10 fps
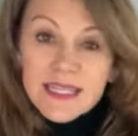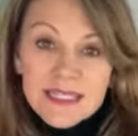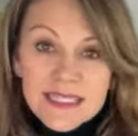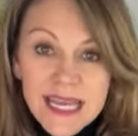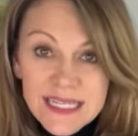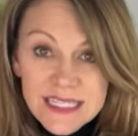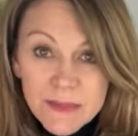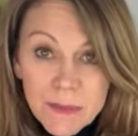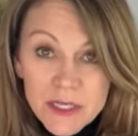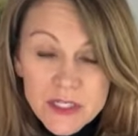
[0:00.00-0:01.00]
Next step
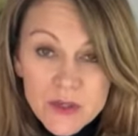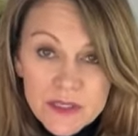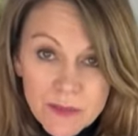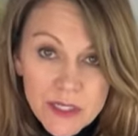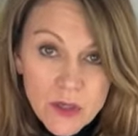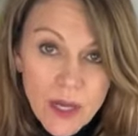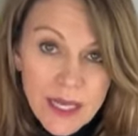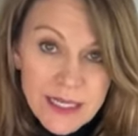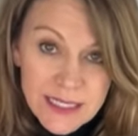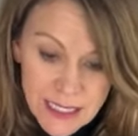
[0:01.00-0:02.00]
I'm gonna do is I'm gonna go ahead
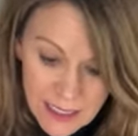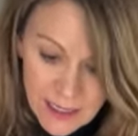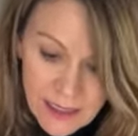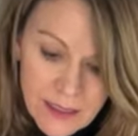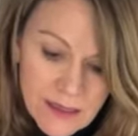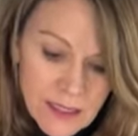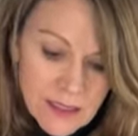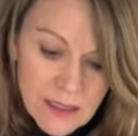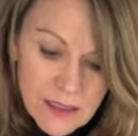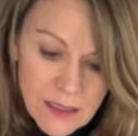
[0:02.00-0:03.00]
and take
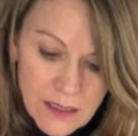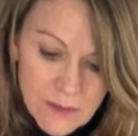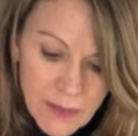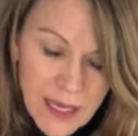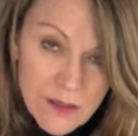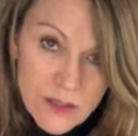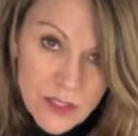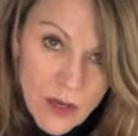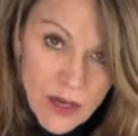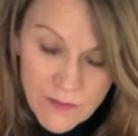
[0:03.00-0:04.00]
the petals
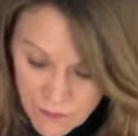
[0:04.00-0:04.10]
off